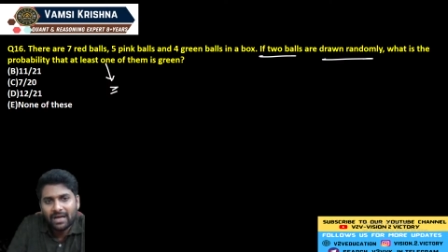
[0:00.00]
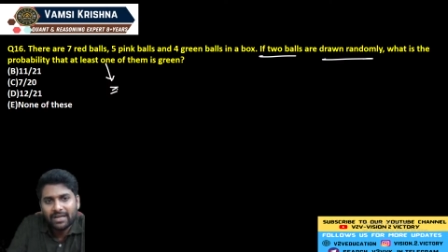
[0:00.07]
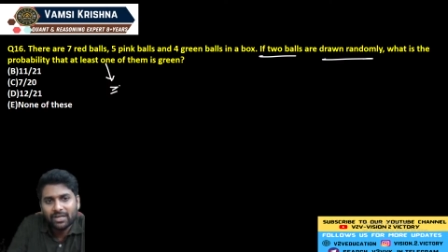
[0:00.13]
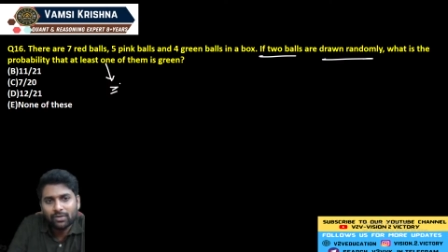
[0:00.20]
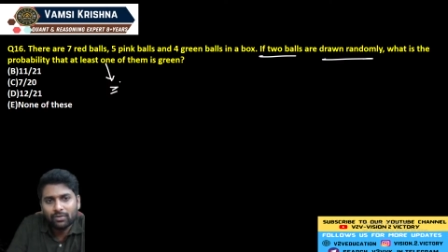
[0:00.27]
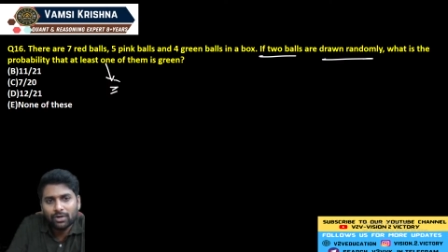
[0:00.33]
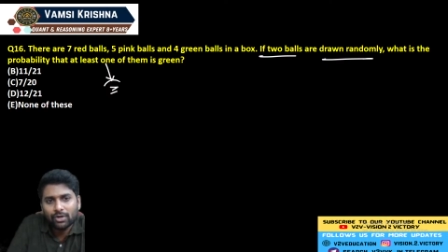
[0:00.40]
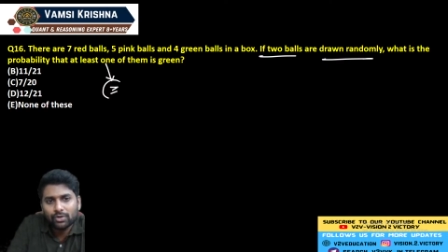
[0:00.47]
or
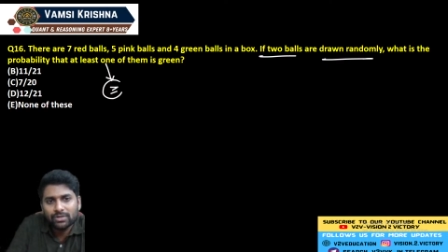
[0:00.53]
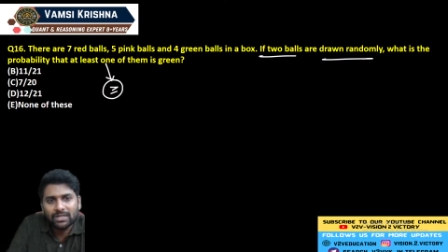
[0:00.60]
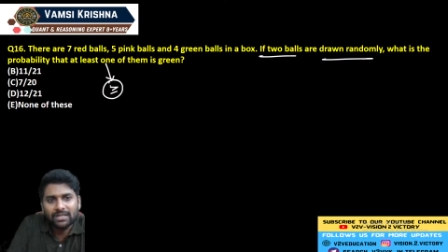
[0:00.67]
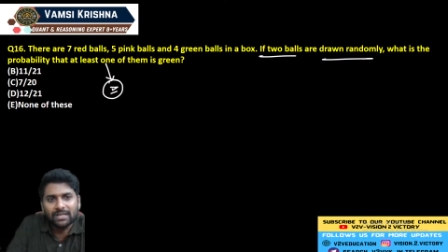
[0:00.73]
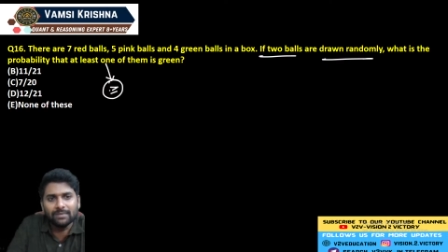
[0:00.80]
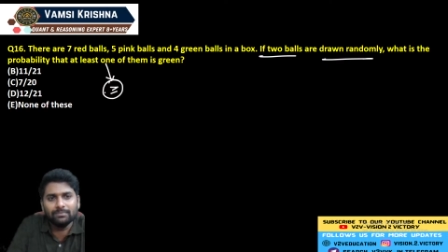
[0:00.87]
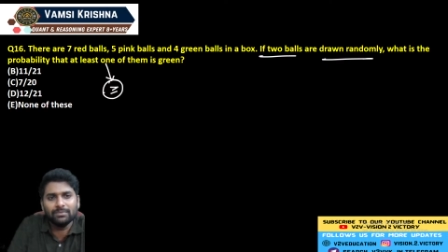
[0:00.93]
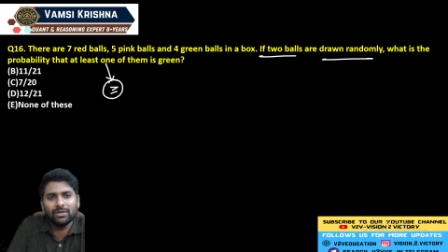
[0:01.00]
equal to that
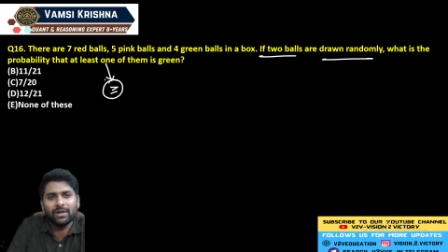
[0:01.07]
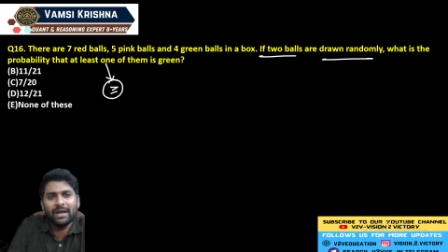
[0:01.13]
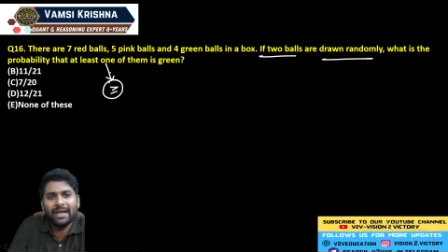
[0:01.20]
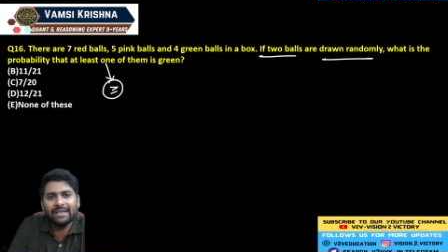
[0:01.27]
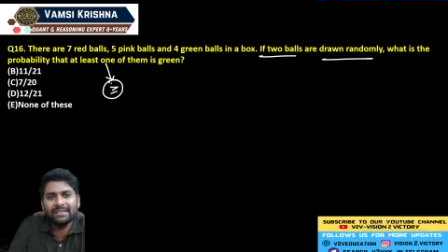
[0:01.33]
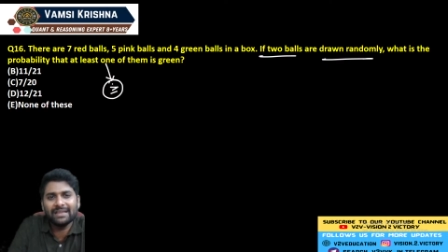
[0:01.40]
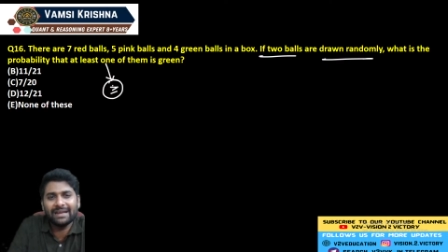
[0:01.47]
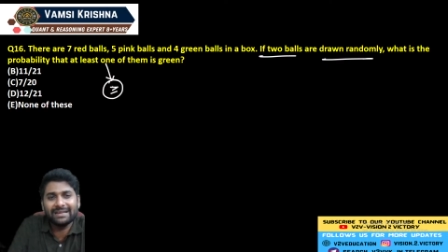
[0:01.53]
number.
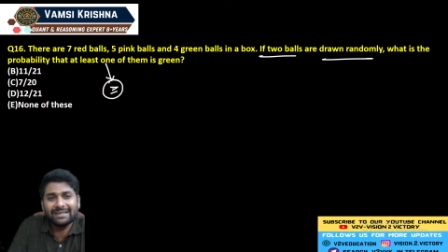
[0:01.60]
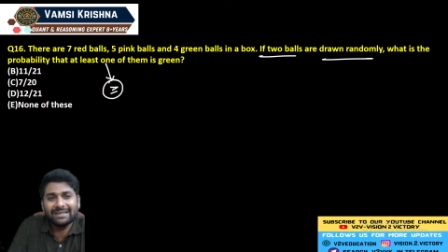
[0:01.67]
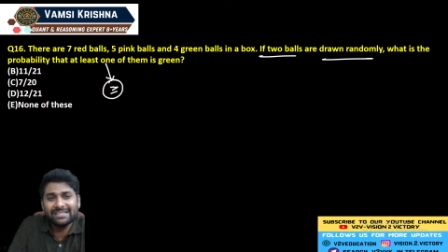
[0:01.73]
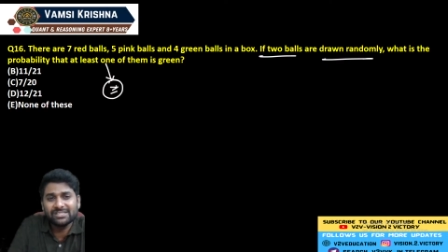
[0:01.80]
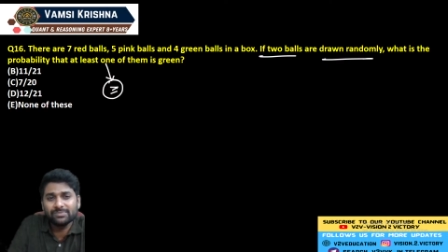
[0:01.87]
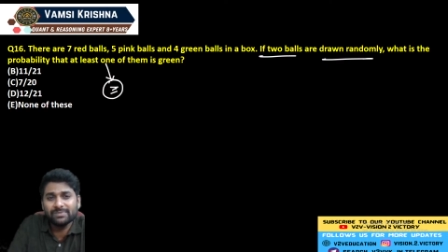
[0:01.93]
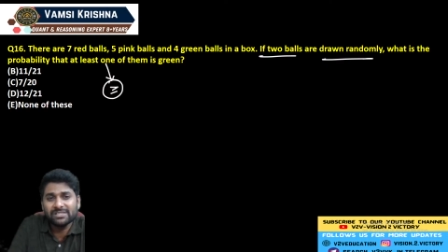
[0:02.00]
Either at least